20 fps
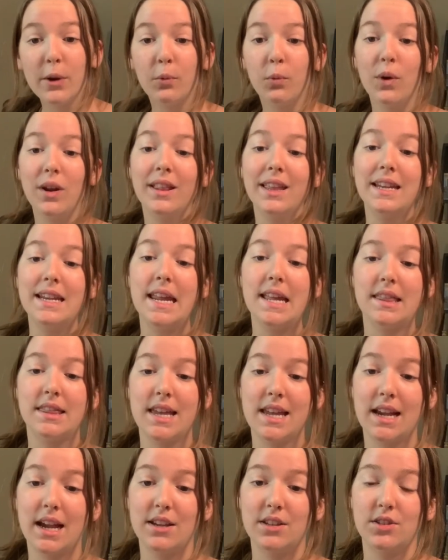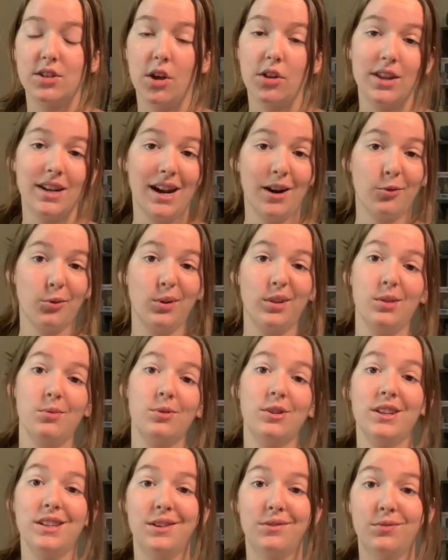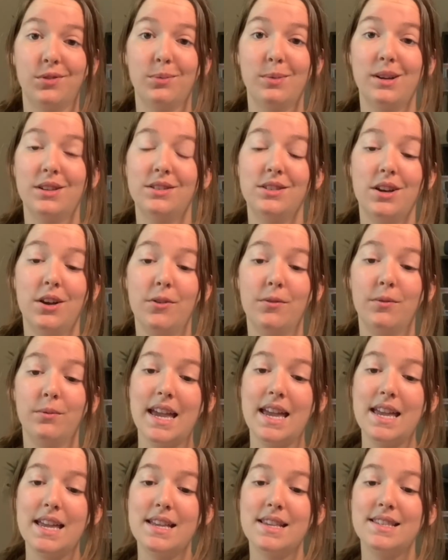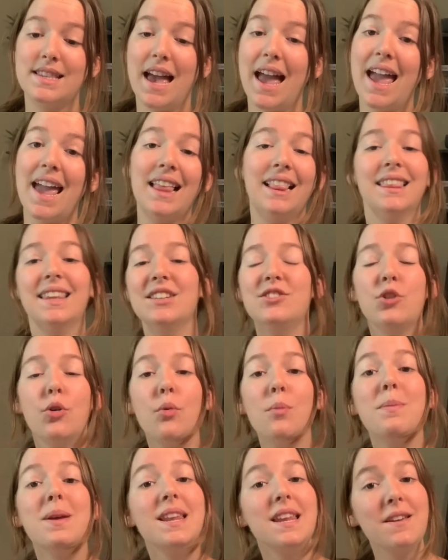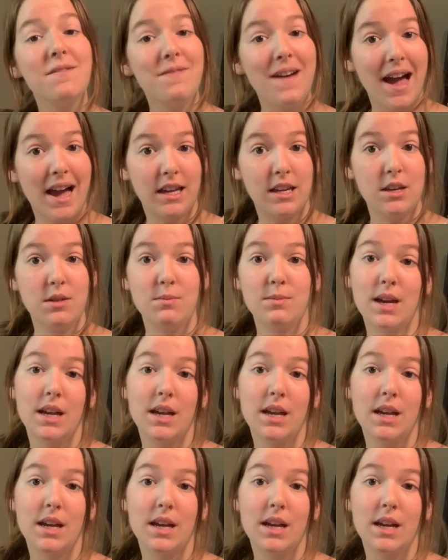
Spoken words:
really neat thing I saw that I really want to get for myself is a little mini vacuum.